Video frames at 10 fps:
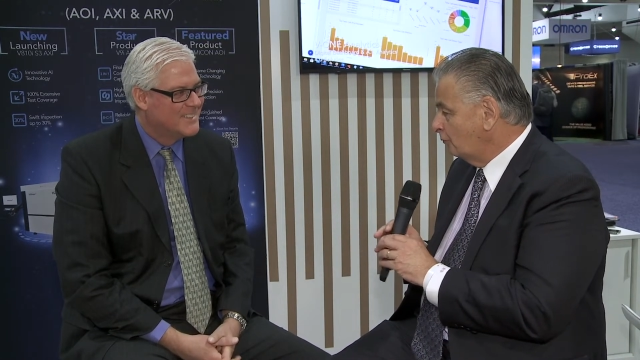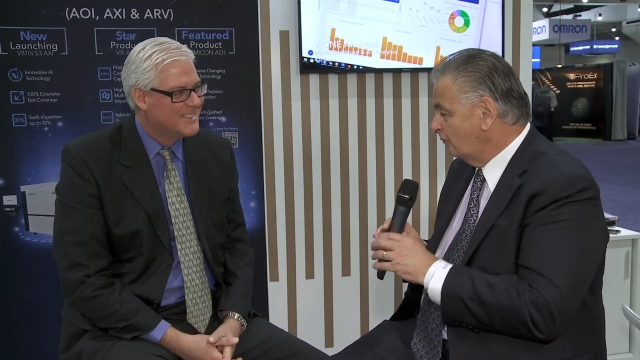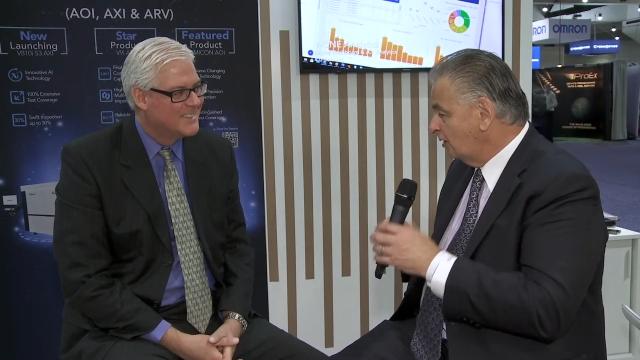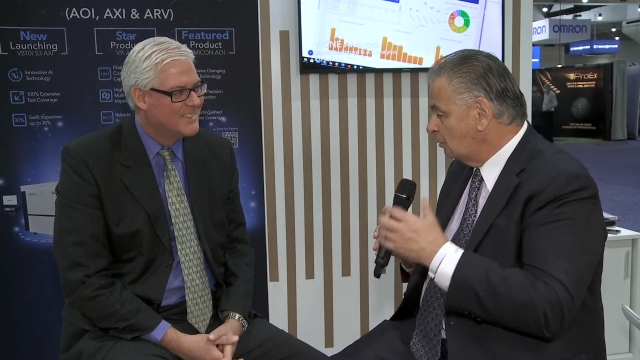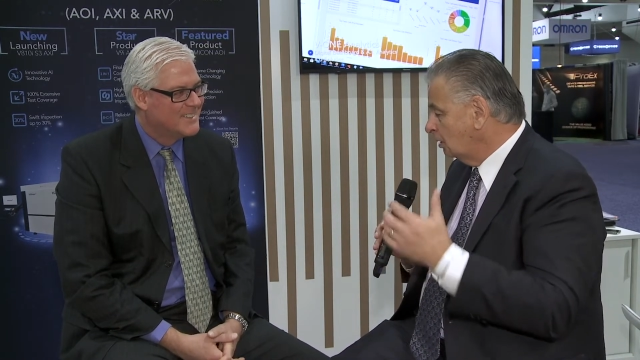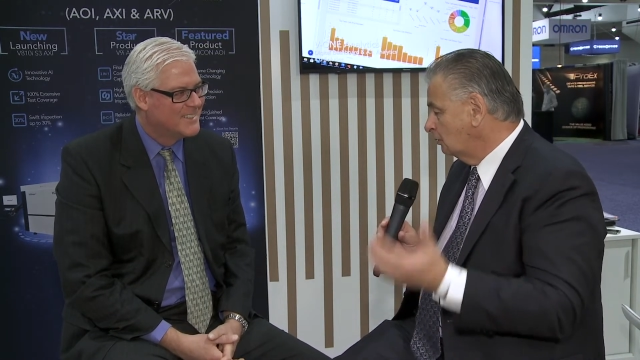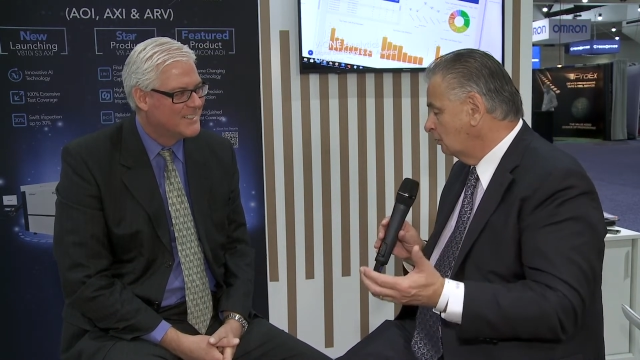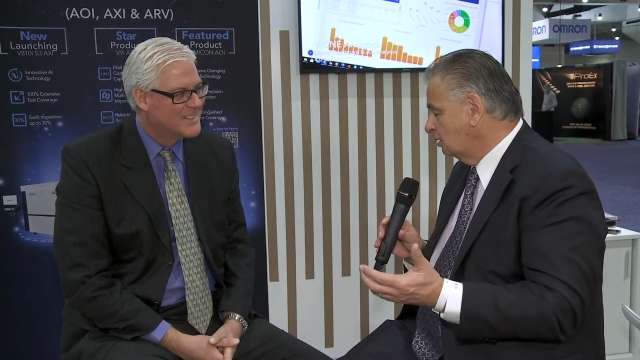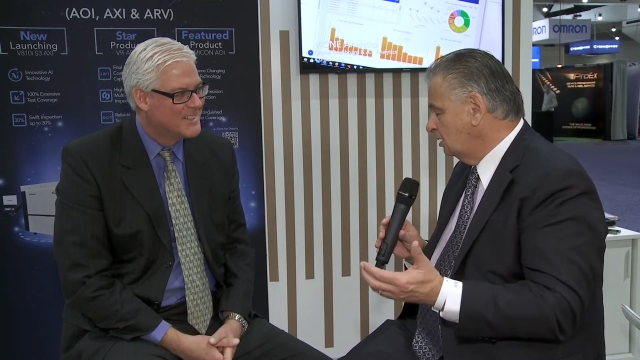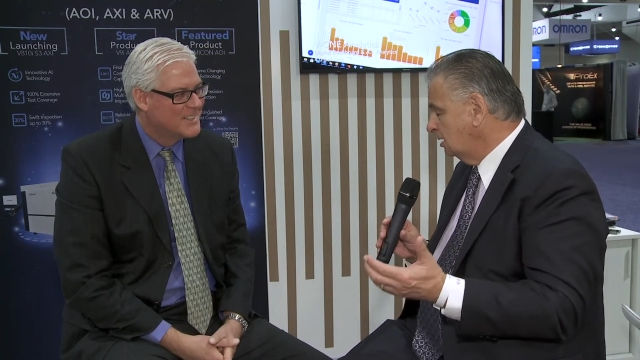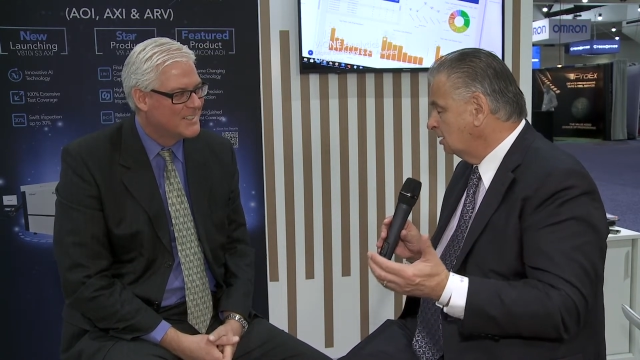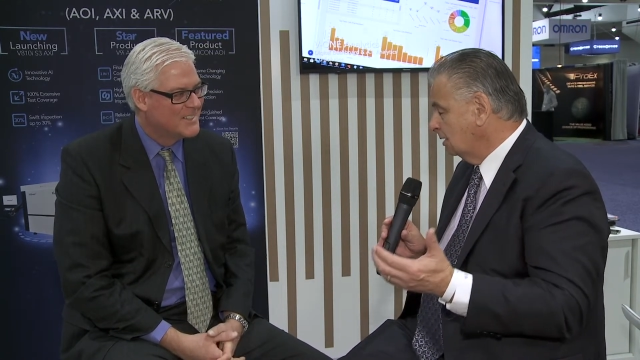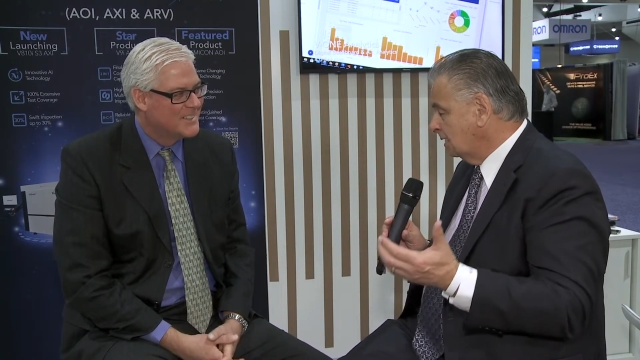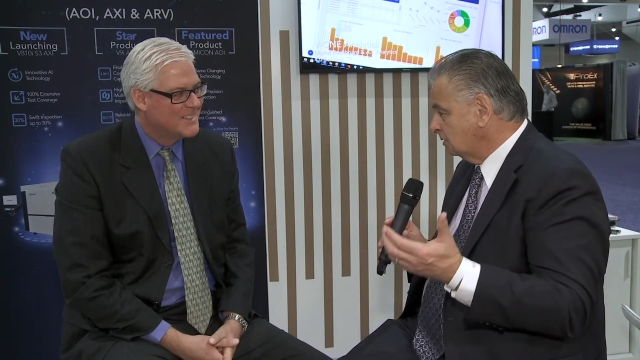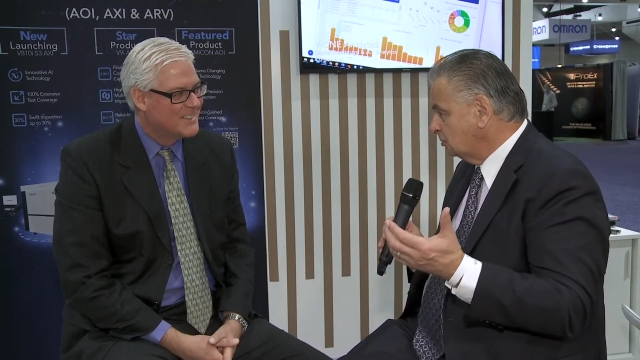Speaker 1: very well known in the inline
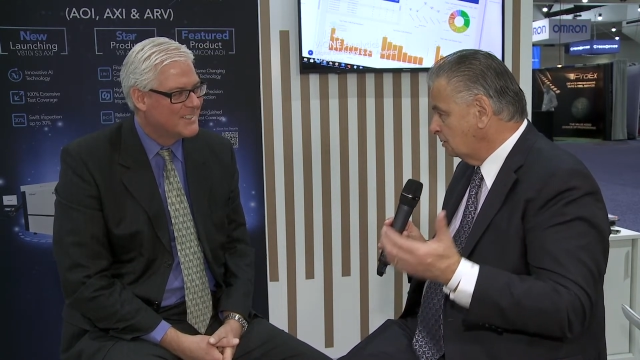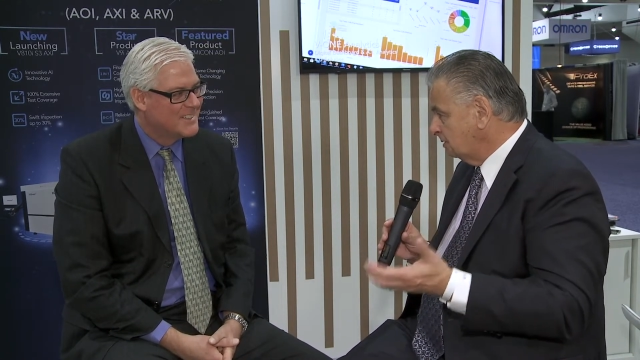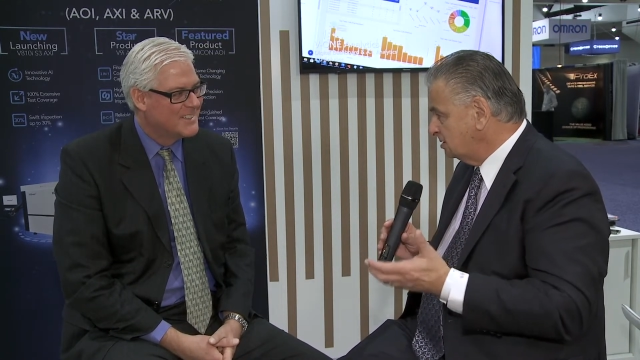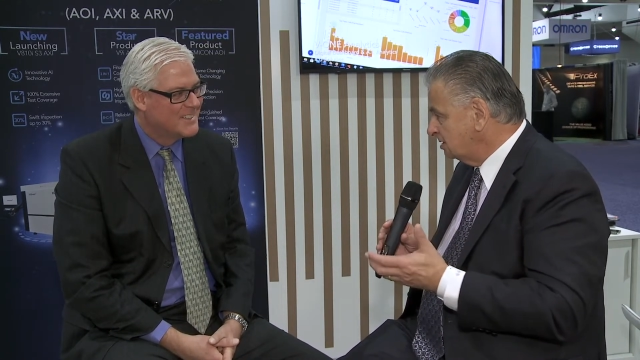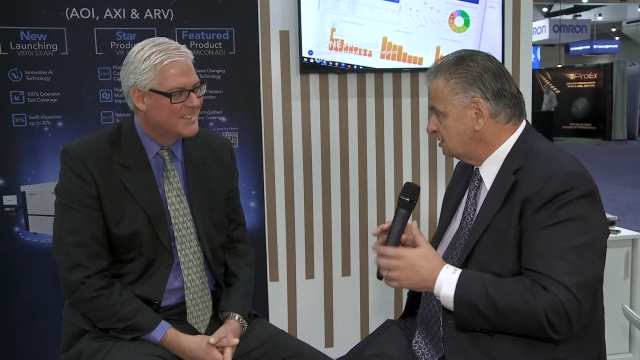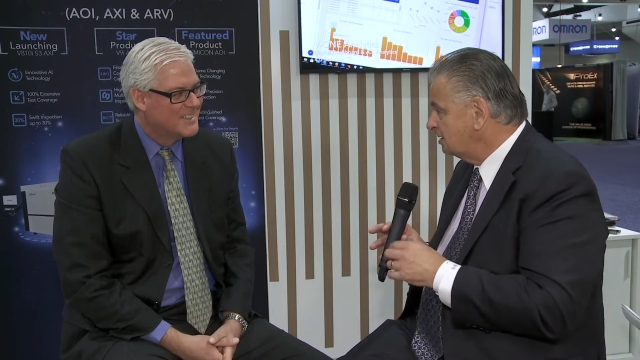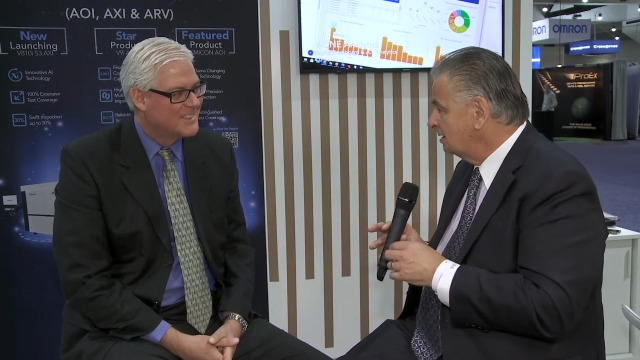x-ray business.